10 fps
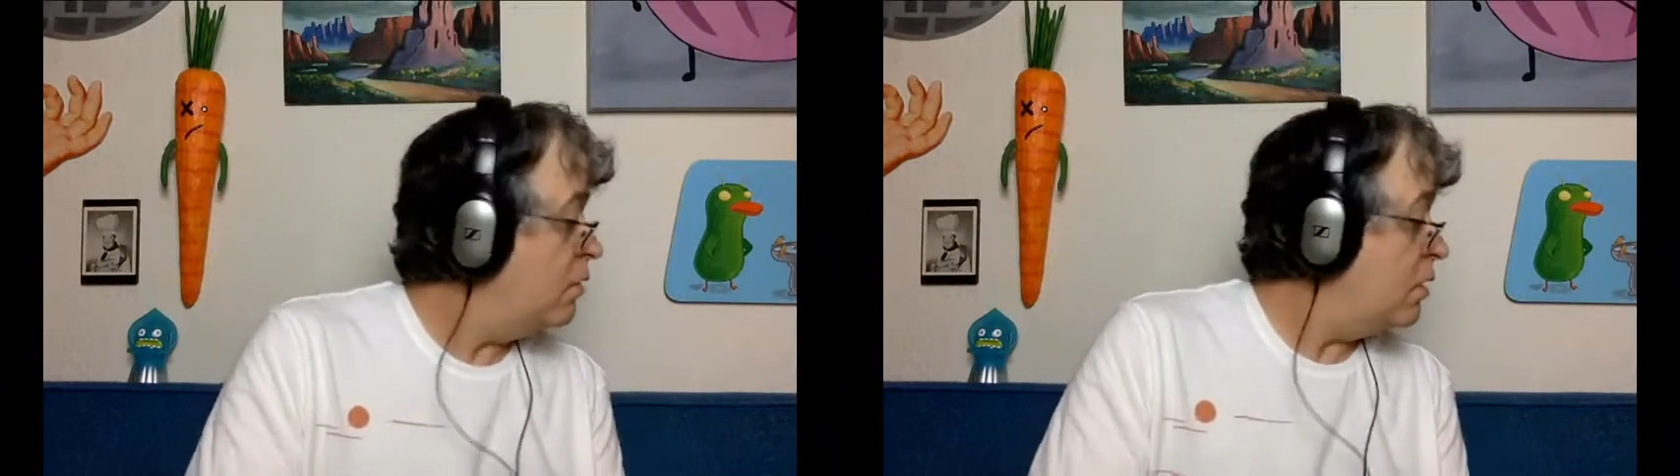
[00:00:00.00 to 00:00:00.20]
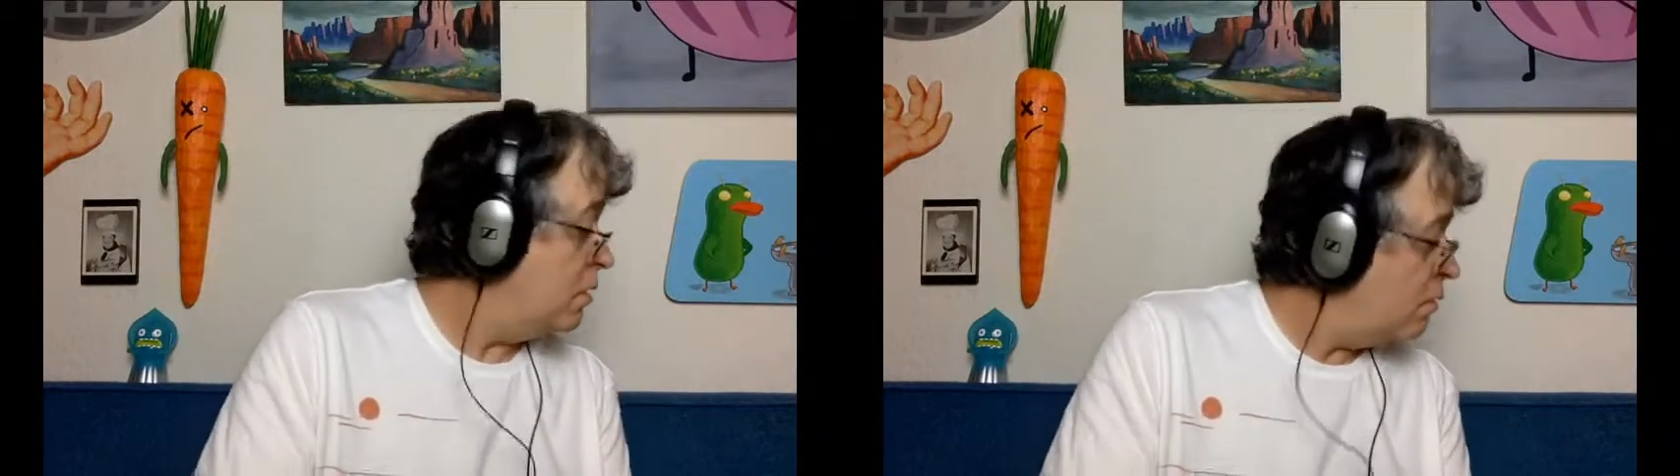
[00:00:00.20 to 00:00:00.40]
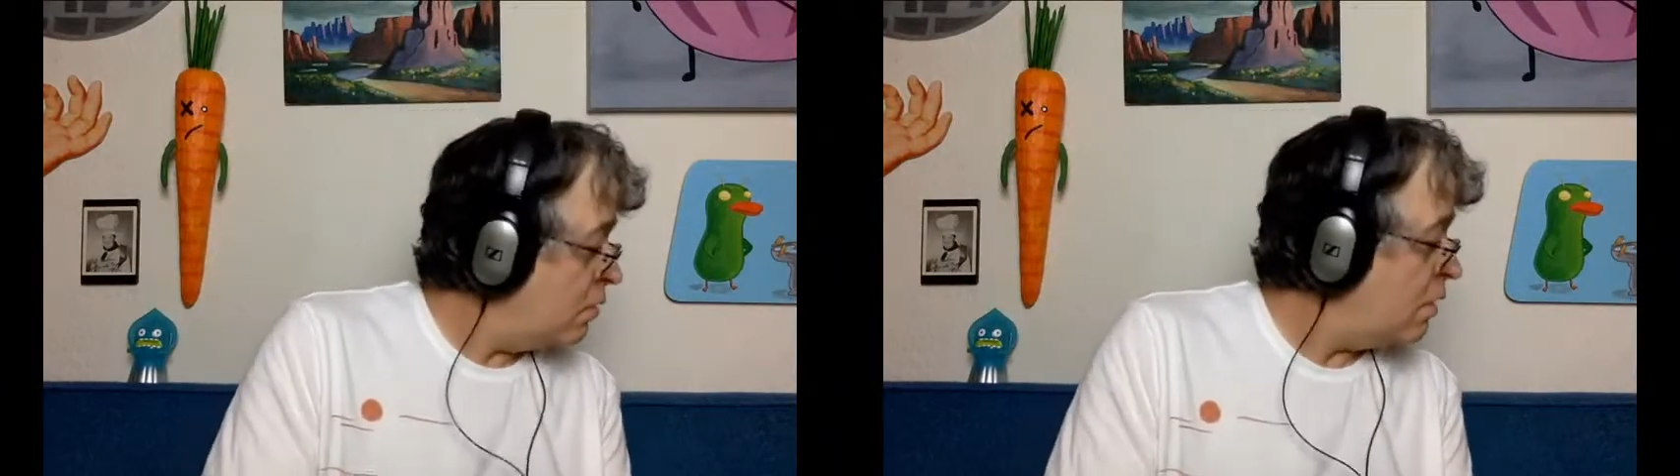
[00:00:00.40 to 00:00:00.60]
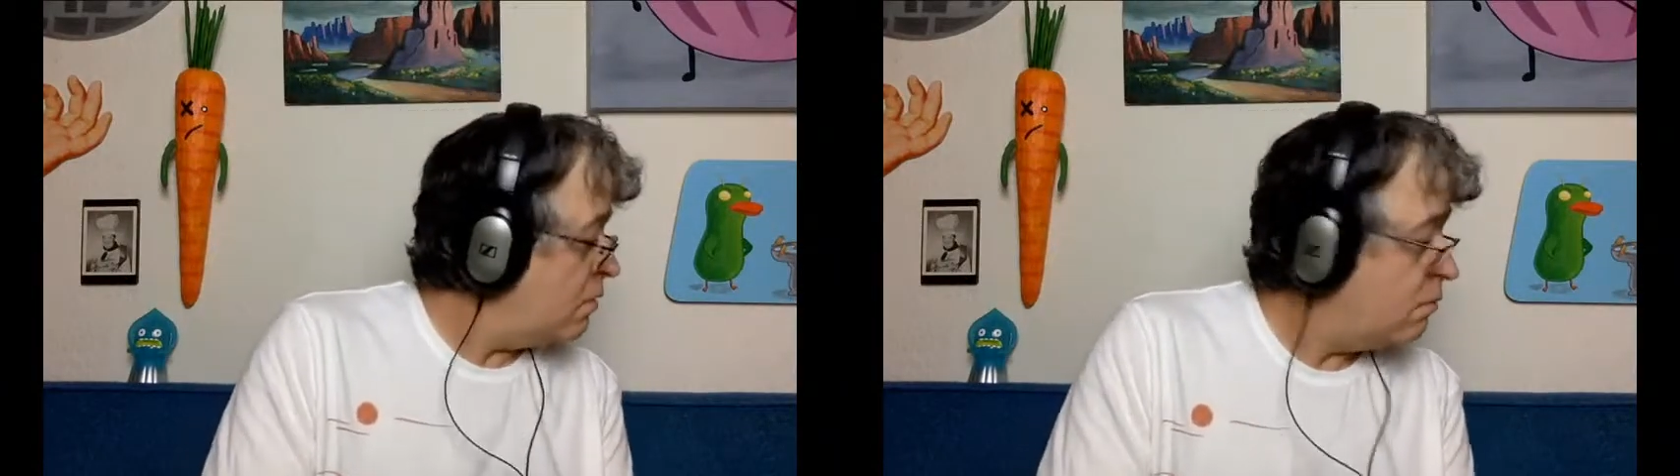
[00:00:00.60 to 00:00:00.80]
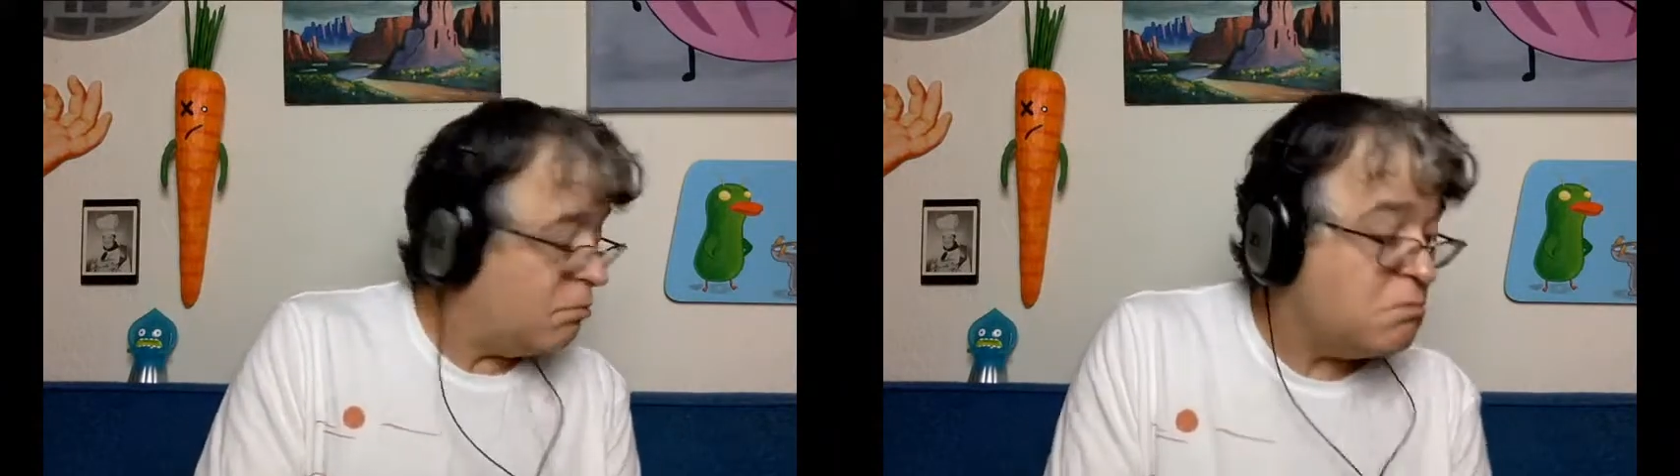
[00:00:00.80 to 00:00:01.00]

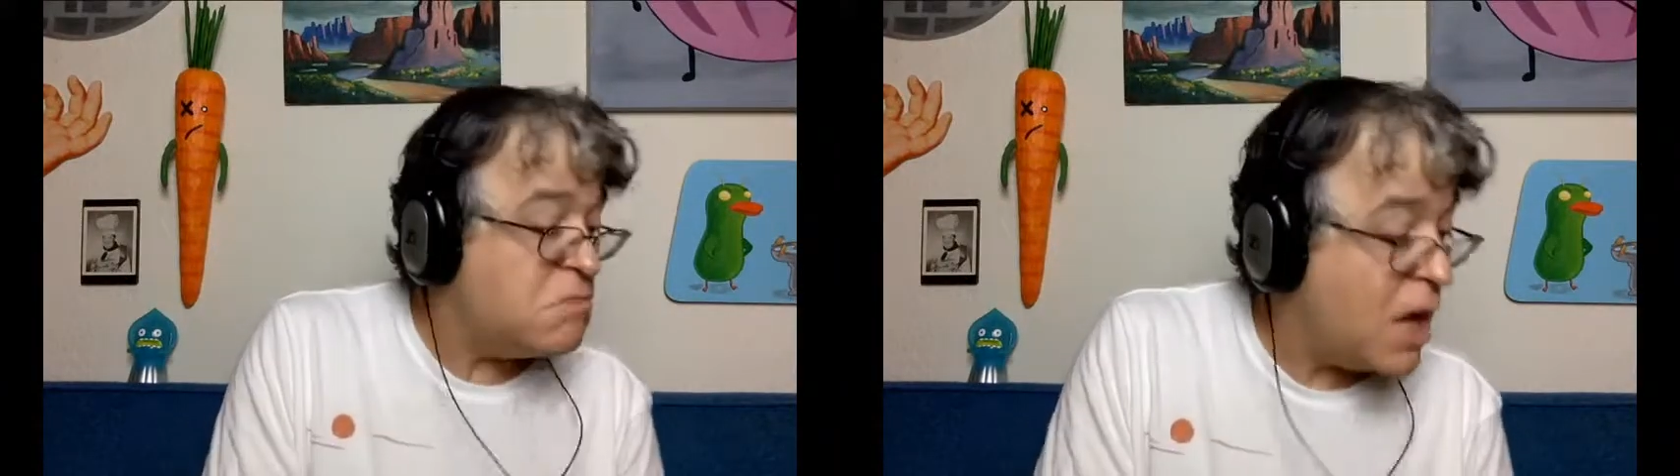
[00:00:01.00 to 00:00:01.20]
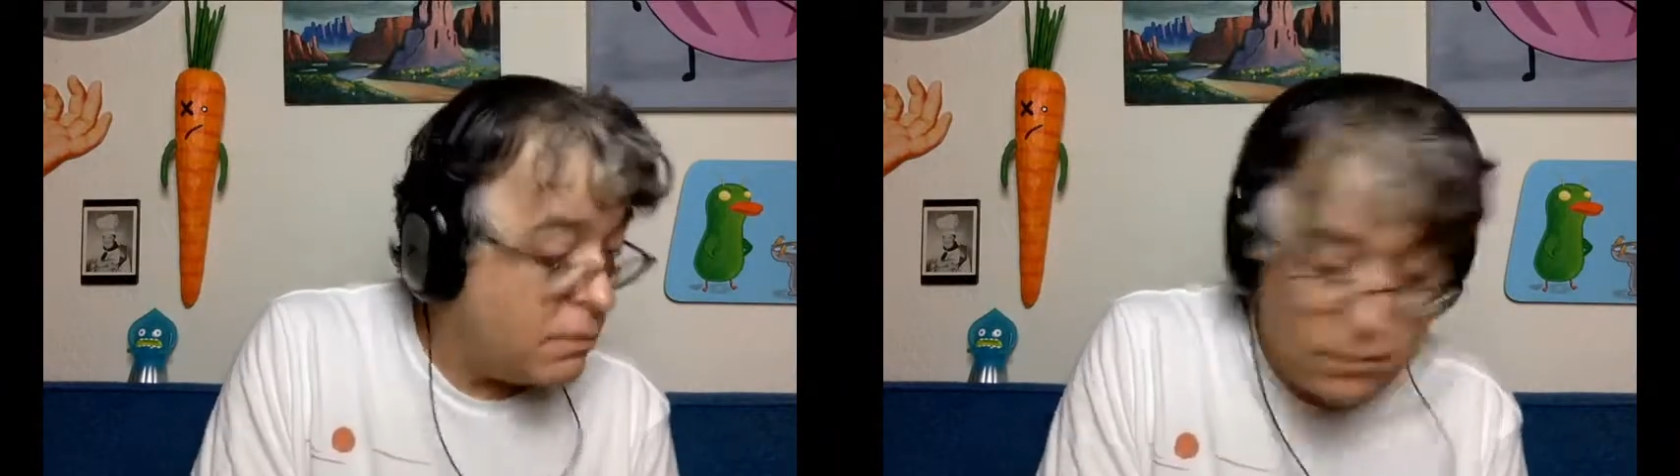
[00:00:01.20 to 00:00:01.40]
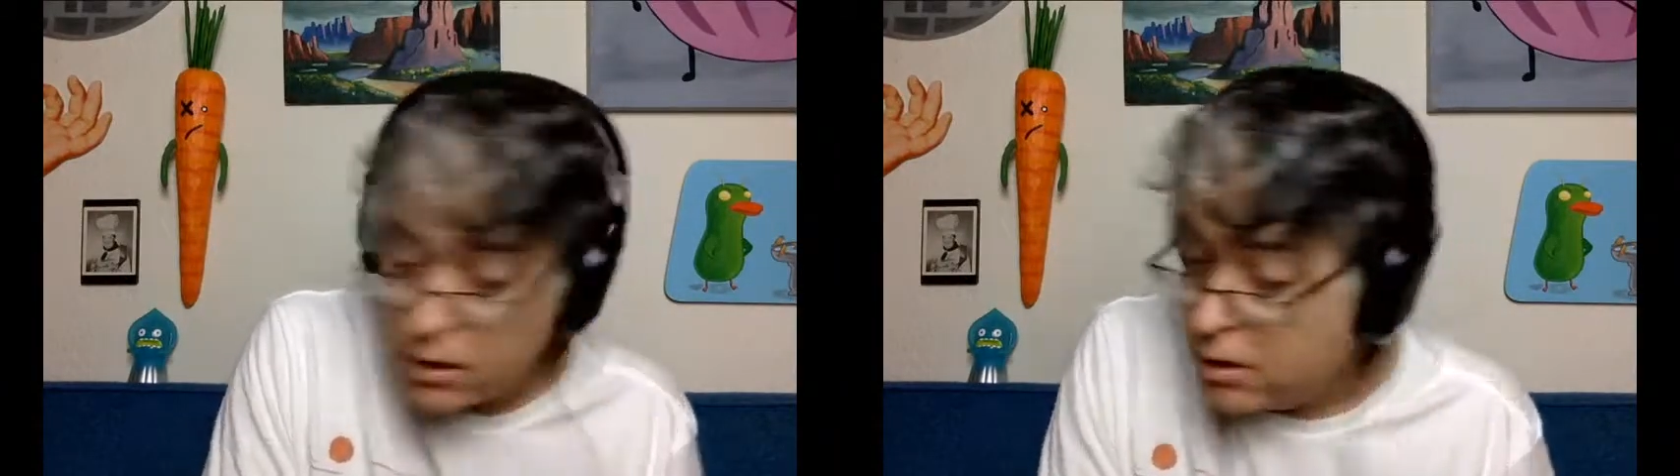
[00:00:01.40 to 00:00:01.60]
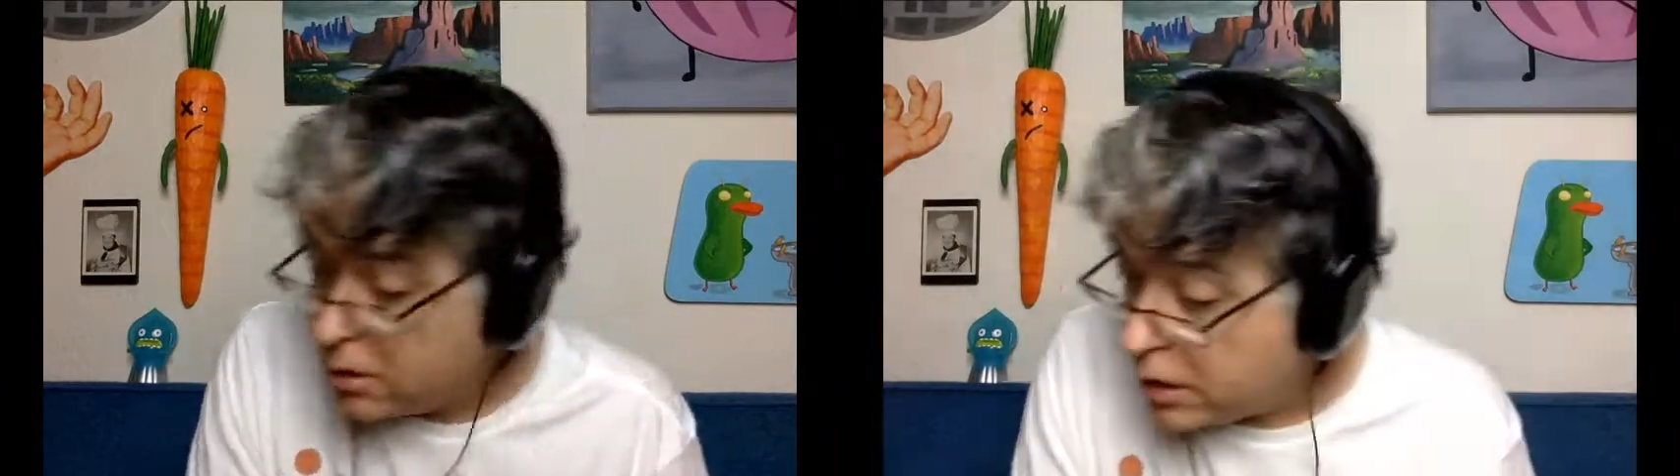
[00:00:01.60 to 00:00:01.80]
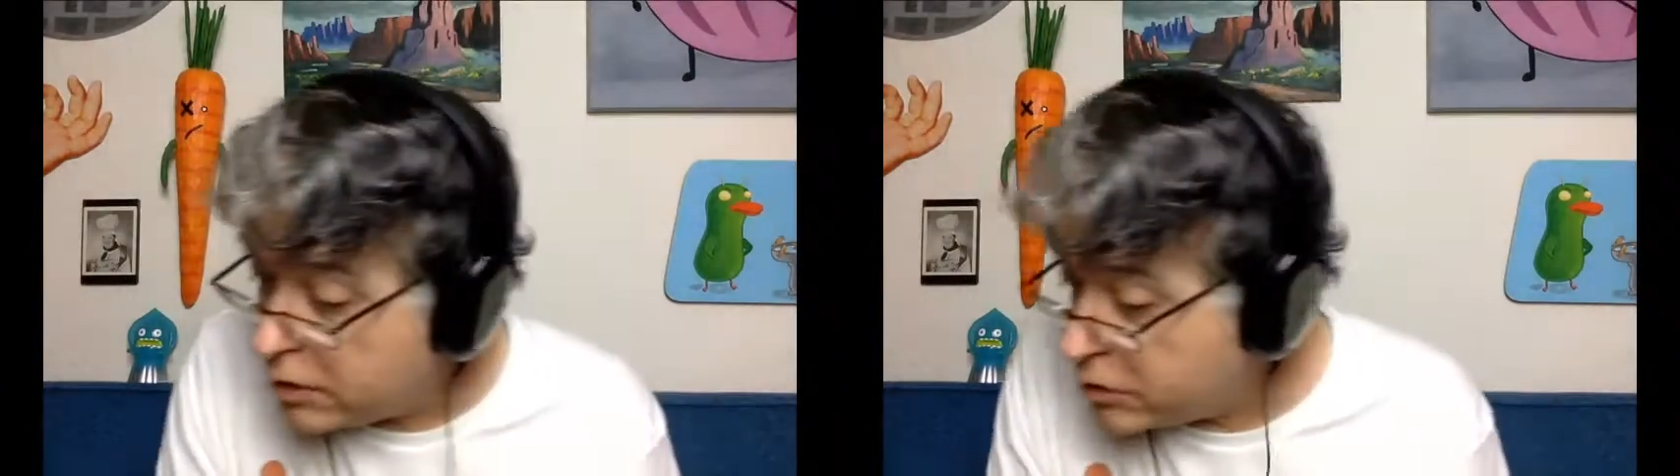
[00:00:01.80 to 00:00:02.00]
Because
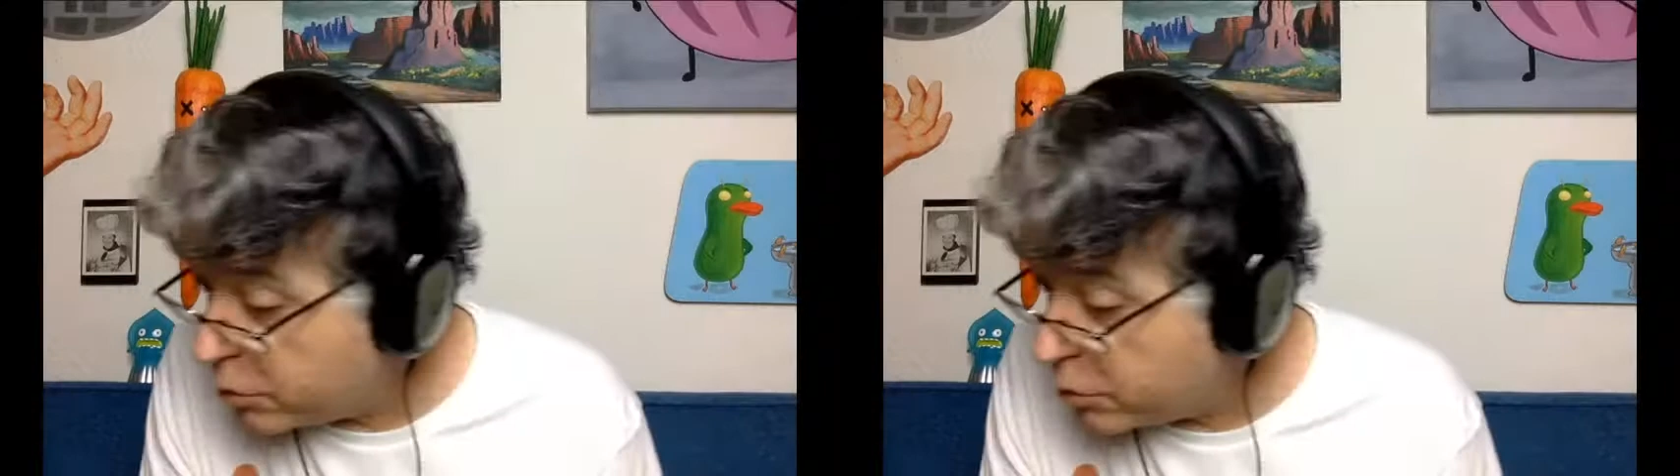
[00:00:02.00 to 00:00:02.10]
Easter